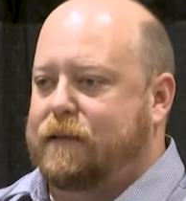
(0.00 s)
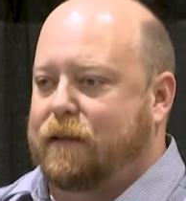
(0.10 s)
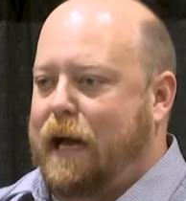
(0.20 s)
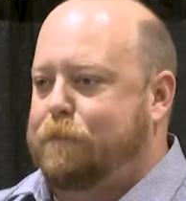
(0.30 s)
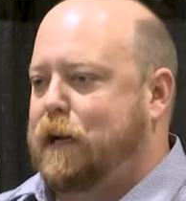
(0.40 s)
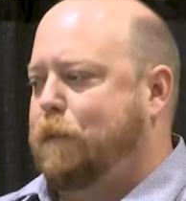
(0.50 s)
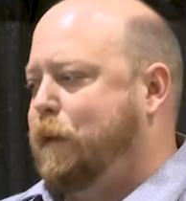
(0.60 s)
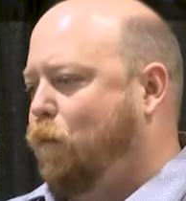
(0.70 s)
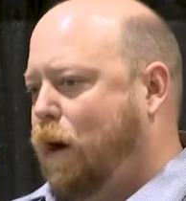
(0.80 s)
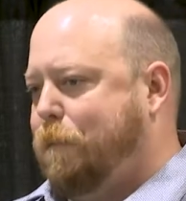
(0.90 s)
the laptop,
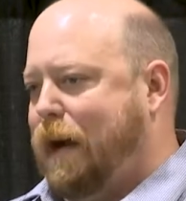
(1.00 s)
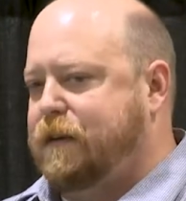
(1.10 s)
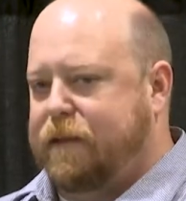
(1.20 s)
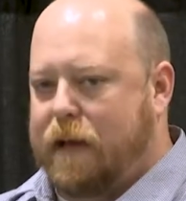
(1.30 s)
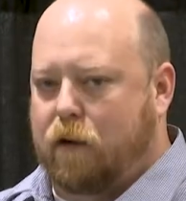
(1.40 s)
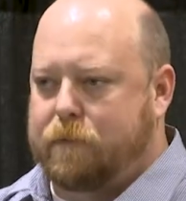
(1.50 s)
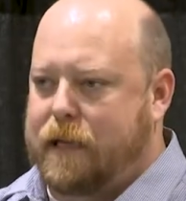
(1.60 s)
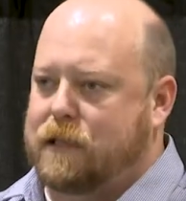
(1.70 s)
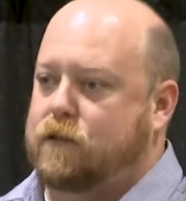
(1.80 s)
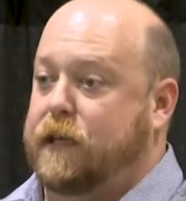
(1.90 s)
they walk back to the help
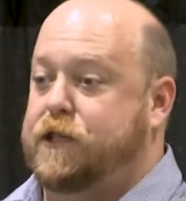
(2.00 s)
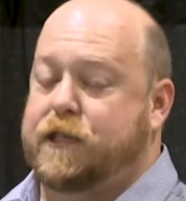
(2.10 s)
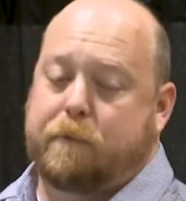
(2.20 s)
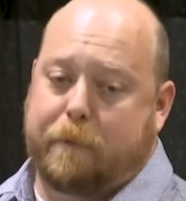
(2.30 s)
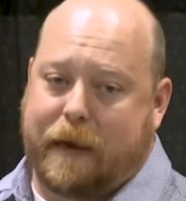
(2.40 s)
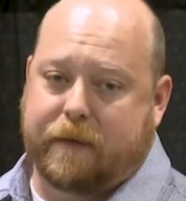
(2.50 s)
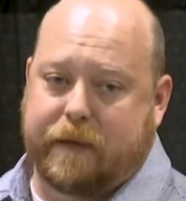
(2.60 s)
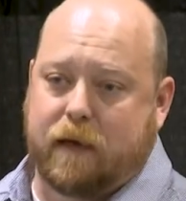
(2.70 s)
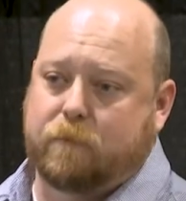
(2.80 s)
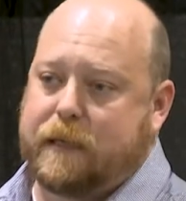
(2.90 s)
desk, or they ship it back to
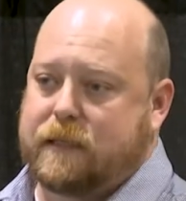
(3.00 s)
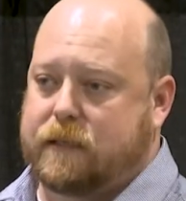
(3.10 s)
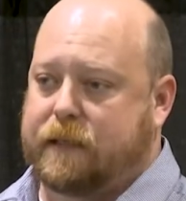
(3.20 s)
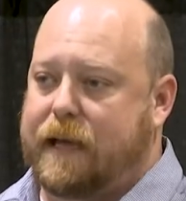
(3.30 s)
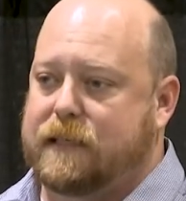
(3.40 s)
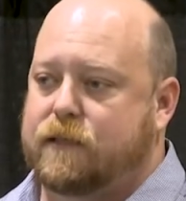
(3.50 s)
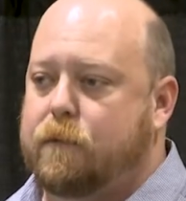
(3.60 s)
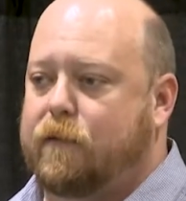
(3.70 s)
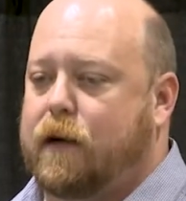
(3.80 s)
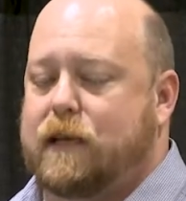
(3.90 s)
the help desk in the case of
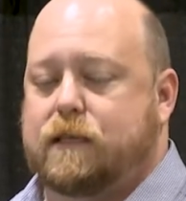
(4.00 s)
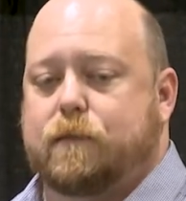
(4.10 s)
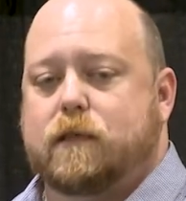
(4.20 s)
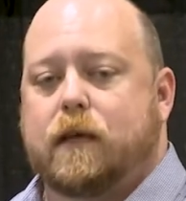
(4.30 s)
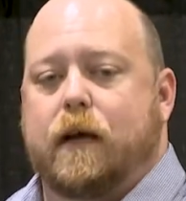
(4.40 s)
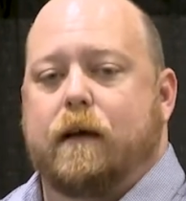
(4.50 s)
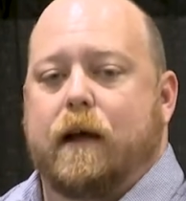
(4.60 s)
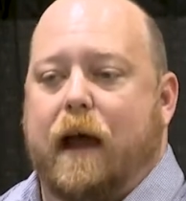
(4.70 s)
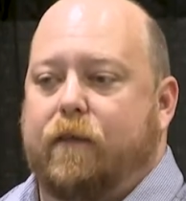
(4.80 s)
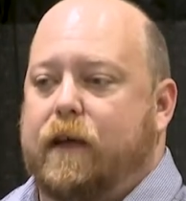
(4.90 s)
some of our customers,
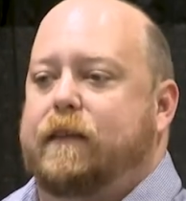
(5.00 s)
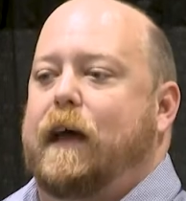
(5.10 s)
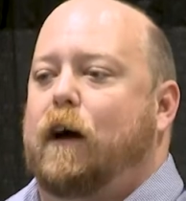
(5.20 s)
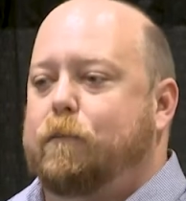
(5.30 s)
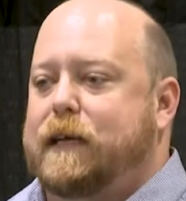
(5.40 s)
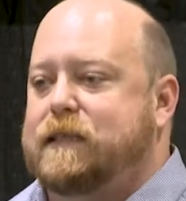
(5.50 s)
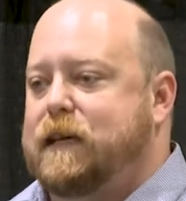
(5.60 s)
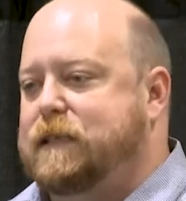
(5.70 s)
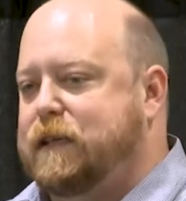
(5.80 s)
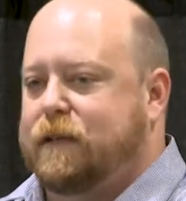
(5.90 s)
and then the help desk
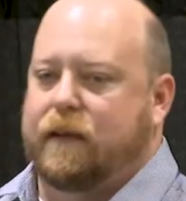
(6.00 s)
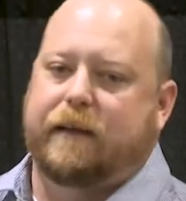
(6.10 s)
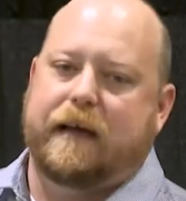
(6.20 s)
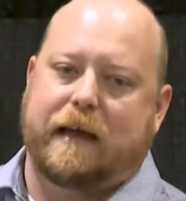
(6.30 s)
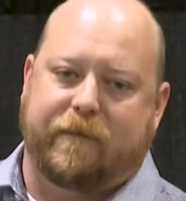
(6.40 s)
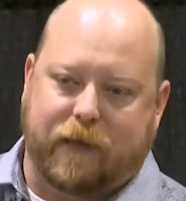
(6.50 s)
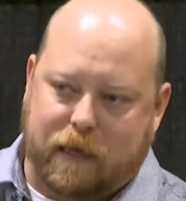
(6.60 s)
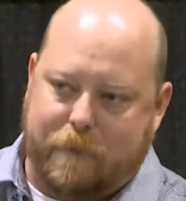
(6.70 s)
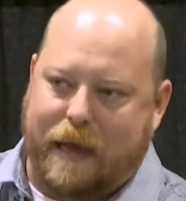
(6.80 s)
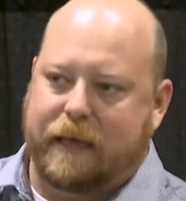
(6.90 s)
does it, and then they have to
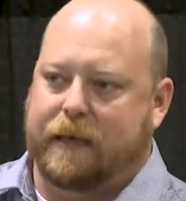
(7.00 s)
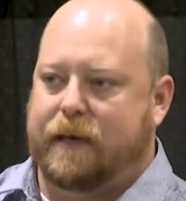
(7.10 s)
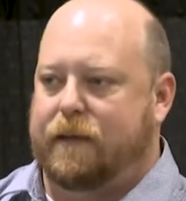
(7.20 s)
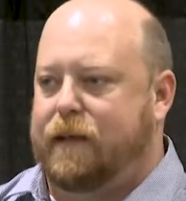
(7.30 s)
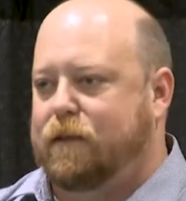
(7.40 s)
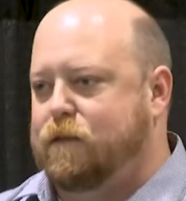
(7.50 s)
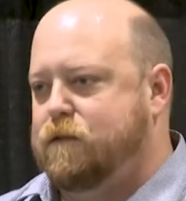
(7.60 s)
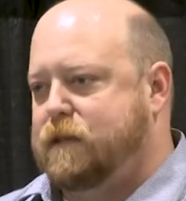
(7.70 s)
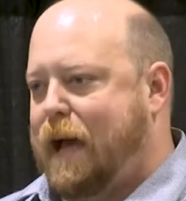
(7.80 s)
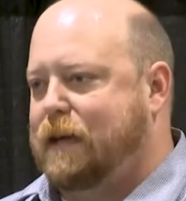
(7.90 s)
come back and get it, and they
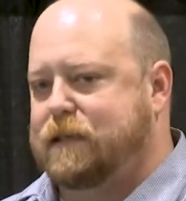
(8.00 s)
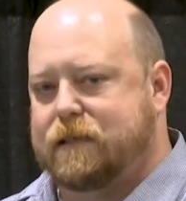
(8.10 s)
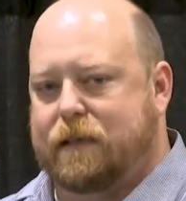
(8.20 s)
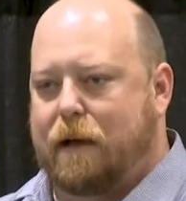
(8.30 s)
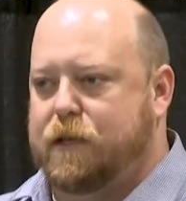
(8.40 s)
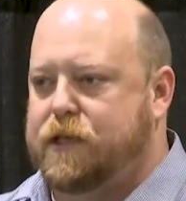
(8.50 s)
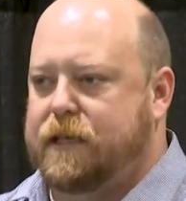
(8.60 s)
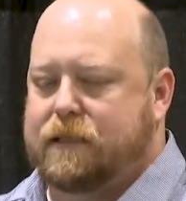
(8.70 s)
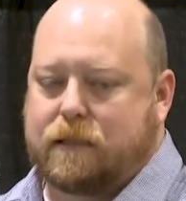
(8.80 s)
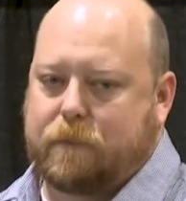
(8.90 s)
lose access to that
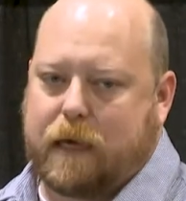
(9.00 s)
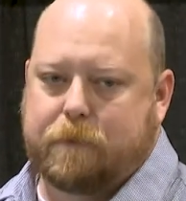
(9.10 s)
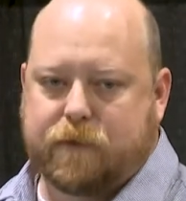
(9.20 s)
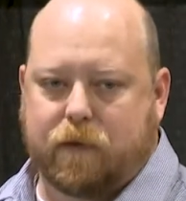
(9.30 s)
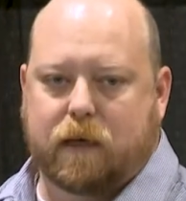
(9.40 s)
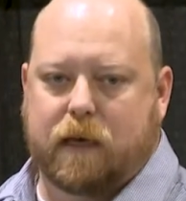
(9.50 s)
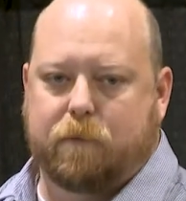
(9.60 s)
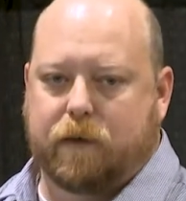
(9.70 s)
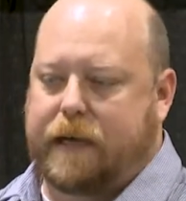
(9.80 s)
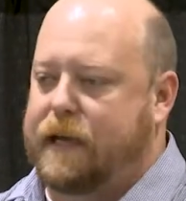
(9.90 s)
machine sometimes for a
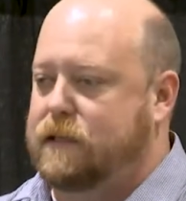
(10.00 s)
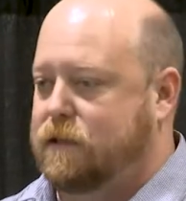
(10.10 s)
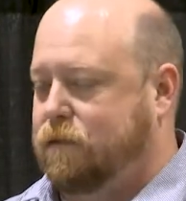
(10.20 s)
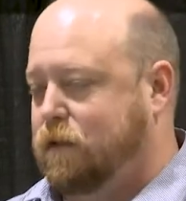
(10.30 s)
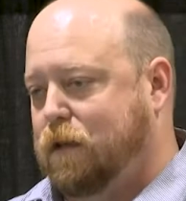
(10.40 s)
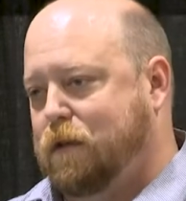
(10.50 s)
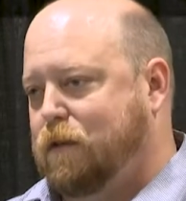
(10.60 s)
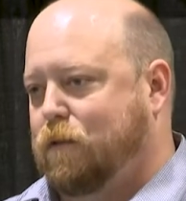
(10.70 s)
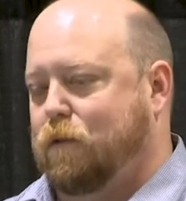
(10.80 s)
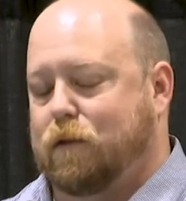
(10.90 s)
couple days,
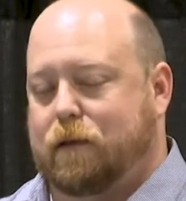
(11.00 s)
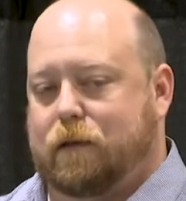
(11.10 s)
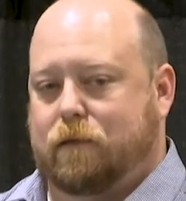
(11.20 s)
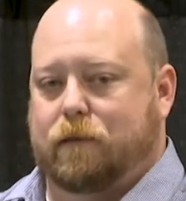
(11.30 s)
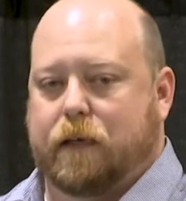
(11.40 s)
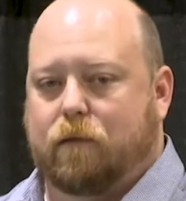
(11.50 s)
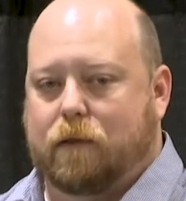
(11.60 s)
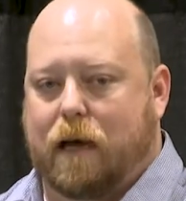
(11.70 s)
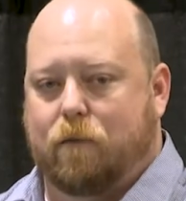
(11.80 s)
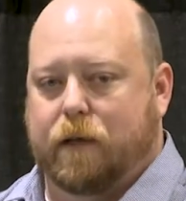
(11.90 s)
or
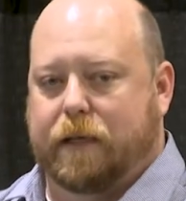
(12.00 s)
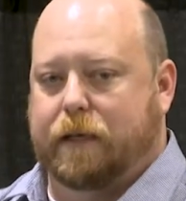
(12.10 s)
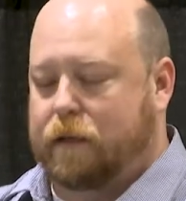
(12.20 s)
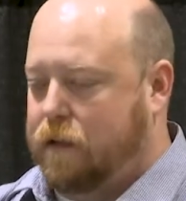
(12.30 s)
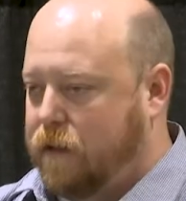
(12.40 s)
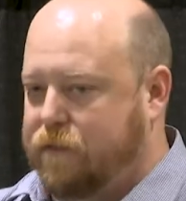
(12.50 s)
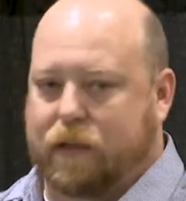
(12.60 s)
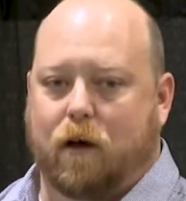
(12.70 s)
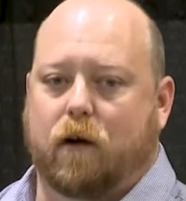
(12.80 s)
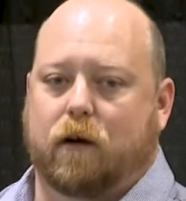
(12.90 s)
God willing,
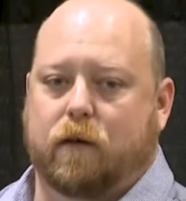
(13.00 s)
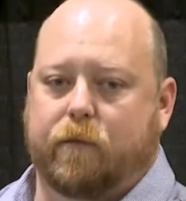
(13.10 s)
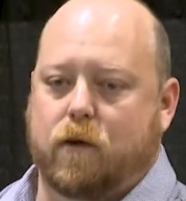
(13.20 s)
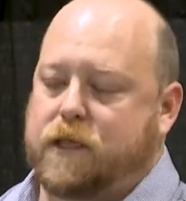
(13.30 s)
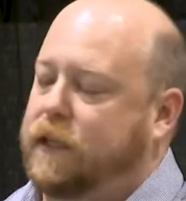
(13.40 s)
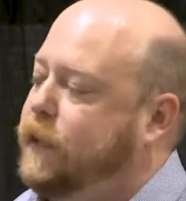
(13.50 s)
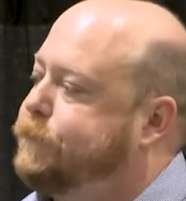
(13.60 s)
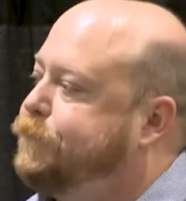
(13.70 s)
even longer, unfortunately.